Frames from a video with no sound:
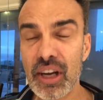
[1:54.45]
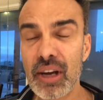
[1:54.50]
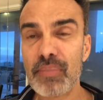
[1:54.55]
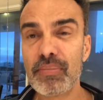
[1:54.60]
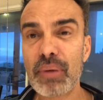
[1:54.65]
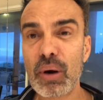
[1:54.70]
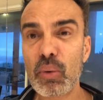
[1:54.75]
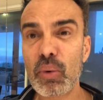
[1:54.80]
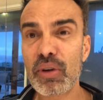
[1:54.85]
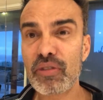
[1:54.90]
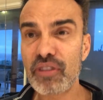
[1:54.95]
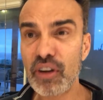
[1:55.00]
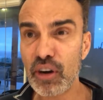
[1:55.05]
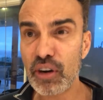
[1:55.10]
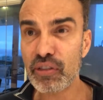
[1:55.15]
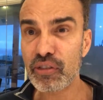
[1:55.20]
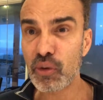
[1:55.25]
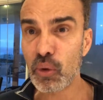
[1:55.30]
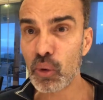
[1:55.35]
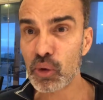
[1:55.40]
We're very
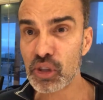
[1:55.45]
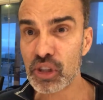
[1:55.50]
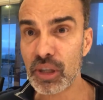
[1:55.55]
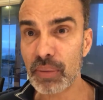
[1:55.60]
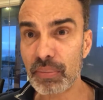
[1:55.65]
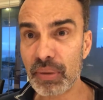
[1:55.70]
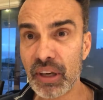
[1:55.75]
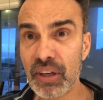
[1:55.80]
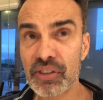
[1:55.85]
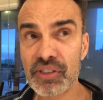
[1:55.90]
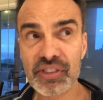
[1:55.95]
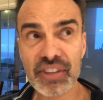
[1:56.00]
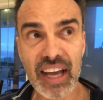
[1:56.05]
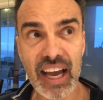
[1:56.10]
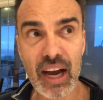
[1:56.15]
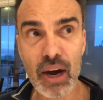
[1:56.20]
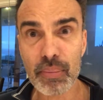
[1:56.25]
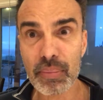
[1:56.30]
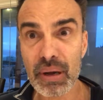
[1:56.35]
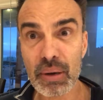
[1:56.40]
fortunate because
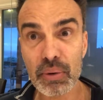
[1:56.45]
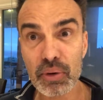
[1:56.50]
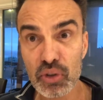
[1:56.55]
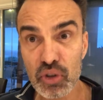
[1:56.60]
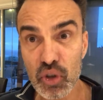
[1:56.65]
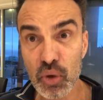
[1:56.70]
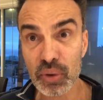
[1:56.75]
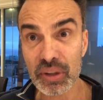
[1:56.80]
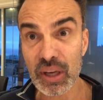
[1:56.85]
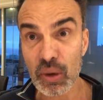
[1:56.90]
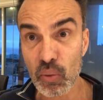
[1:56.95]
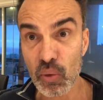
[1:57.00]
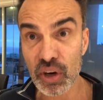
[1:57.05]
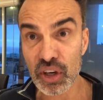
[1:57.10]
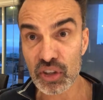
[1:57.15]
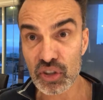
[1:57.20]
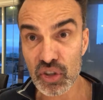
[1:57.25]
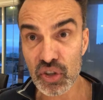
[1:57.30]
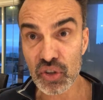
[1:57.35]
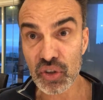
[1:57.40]
now people can do what they
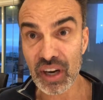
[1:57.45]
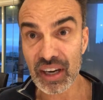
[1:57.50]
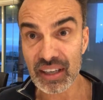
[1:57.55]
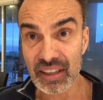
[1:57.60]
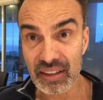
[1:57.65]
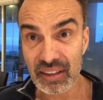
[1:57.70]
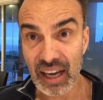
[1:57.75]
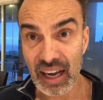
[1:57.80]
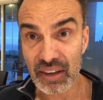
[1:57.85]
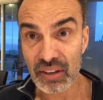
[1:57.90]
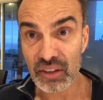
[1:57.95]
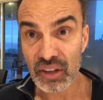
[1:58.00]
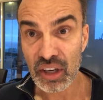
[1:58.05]
want to do and